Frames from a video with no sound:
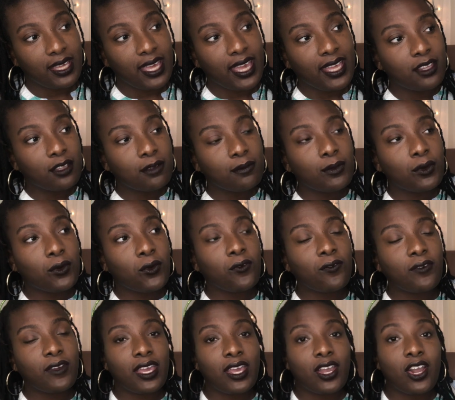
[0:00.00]
and the
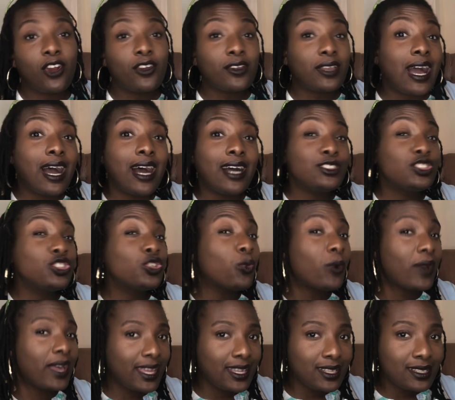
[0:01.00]
movie are not
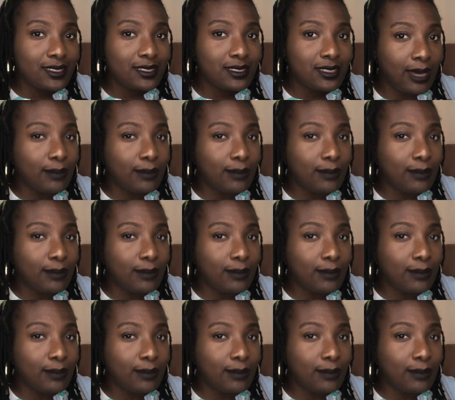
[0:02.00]
twins,